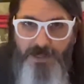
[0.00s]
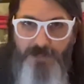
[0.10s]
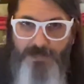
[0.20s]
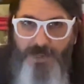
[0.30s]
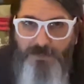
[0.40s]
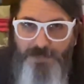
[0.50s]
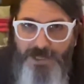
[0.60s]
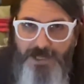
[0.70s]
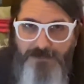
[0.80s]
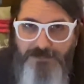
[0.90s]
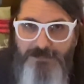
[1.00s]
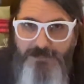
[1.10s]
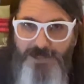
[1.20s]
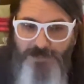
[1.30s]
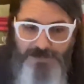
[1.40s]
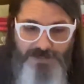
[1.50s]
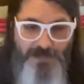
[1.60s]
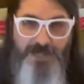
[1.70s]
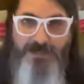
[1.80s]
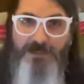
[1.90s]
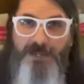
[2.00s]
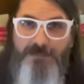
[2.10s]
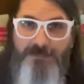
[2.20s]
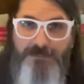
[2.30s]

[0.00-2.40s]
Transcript: Thanks for playing. Till next time.